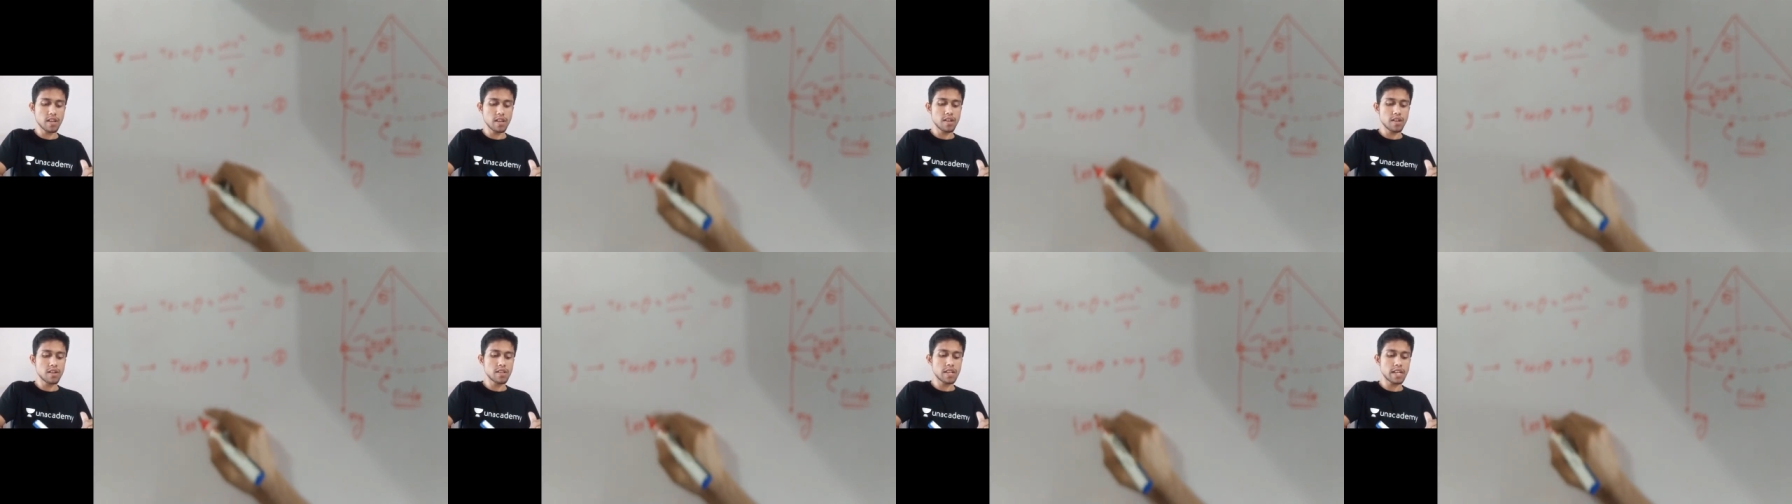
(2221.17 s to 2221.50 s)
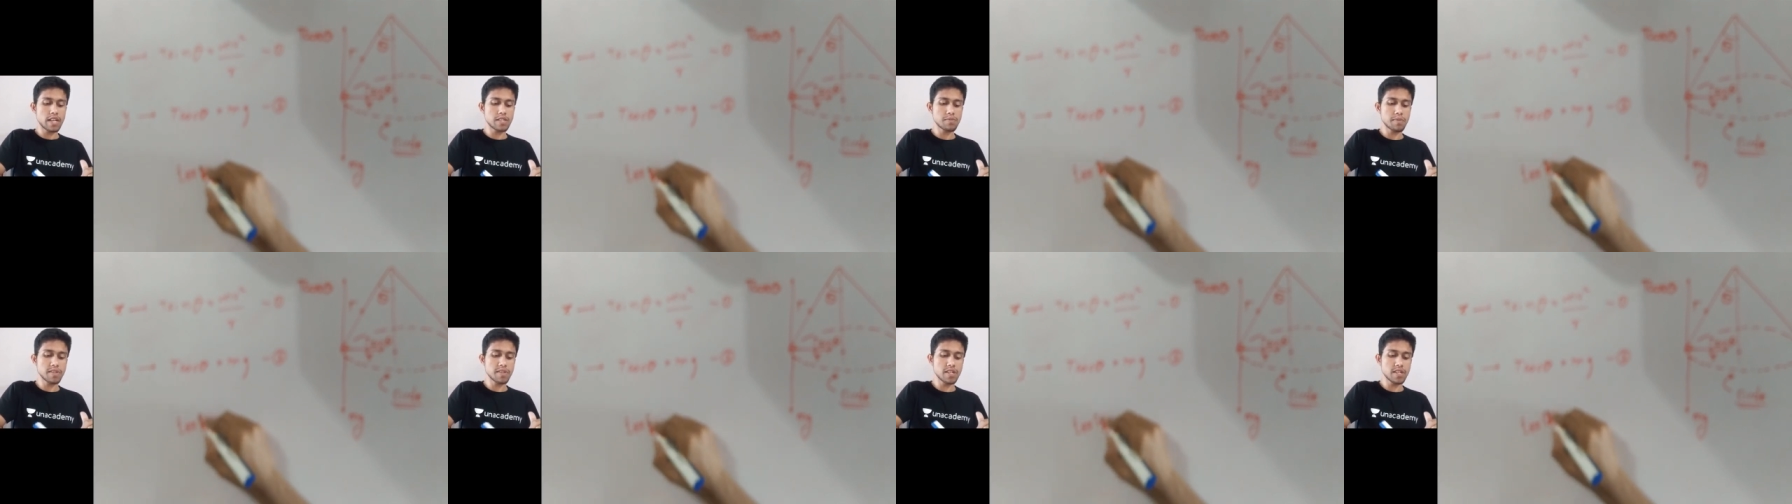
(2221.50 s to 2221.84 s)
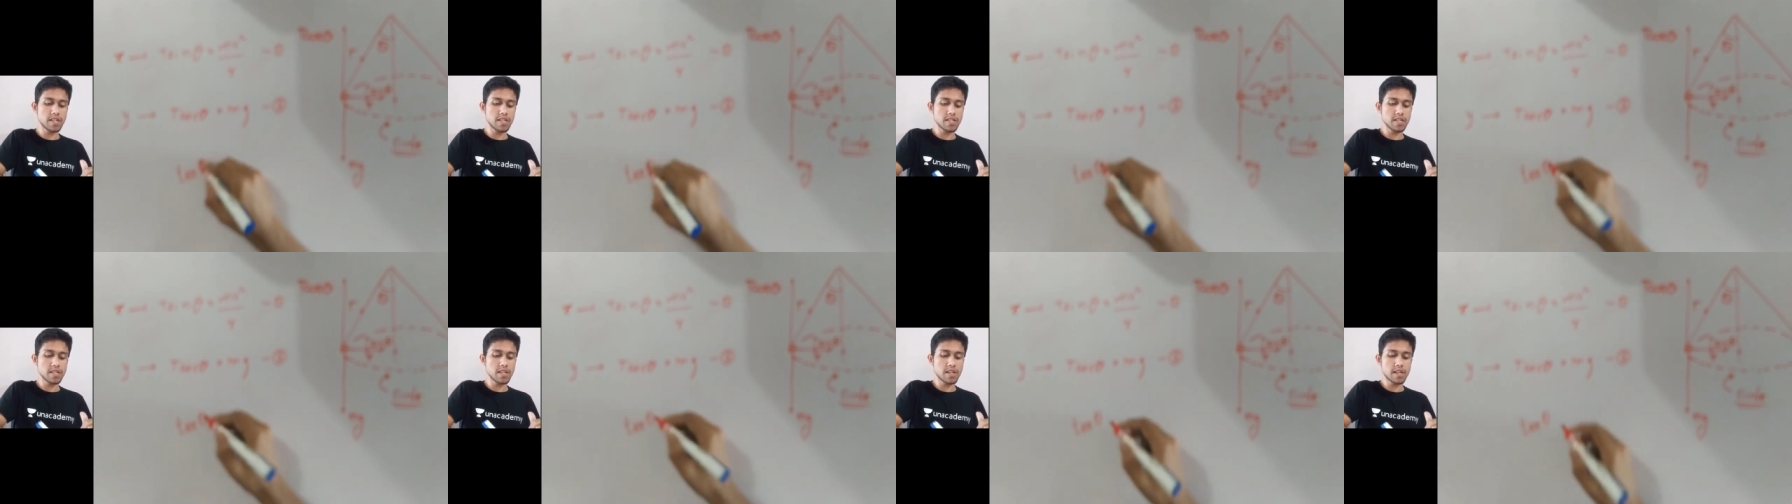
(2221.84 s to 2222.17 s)
expression
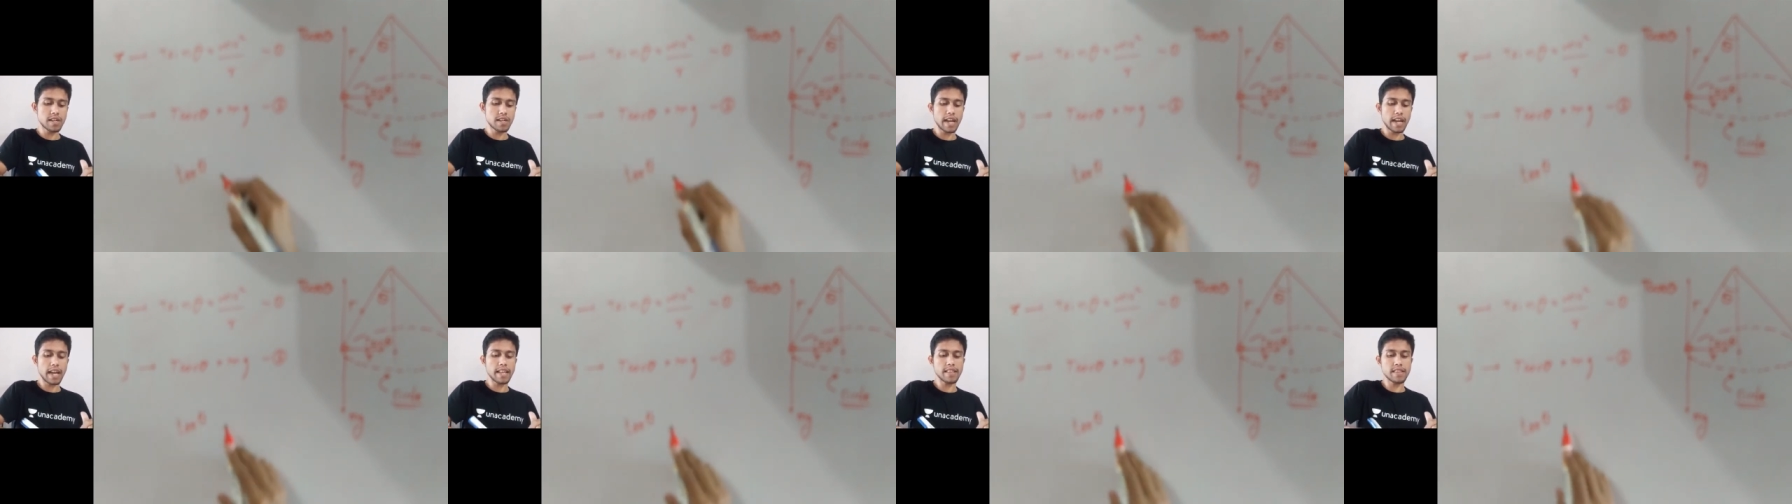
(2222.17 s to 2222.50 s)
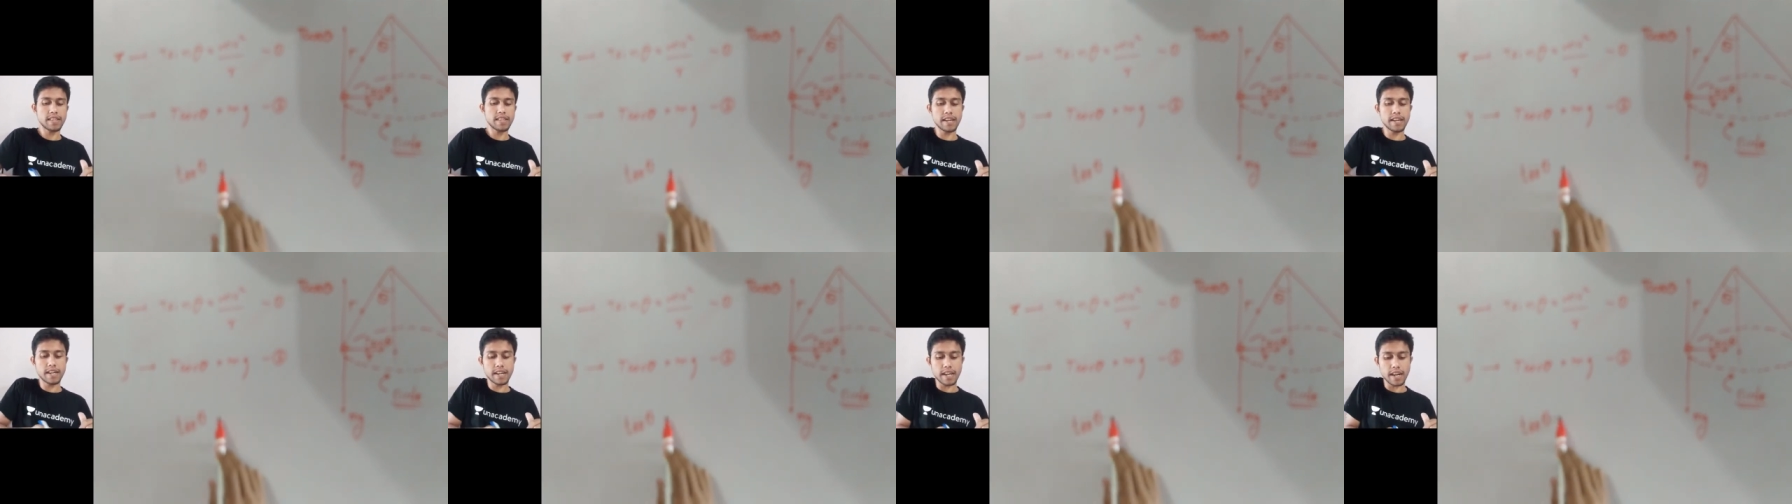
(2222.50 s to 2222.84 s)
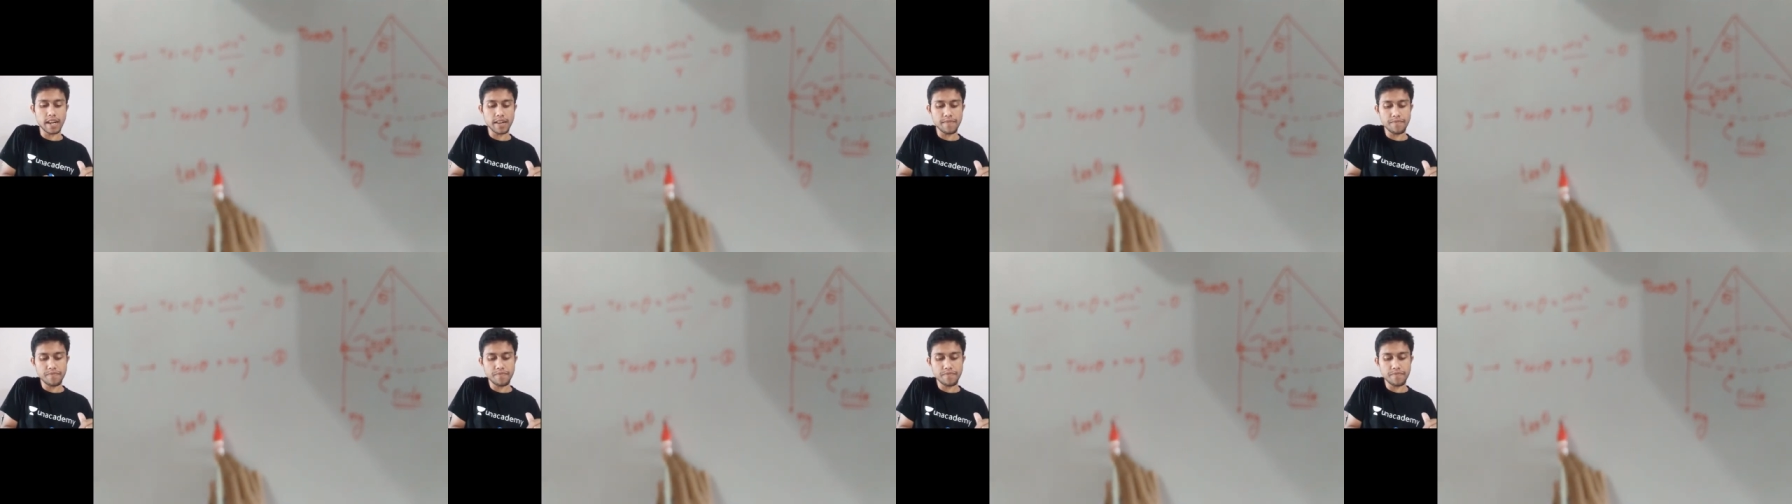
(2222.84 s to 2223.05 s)
is tan theta.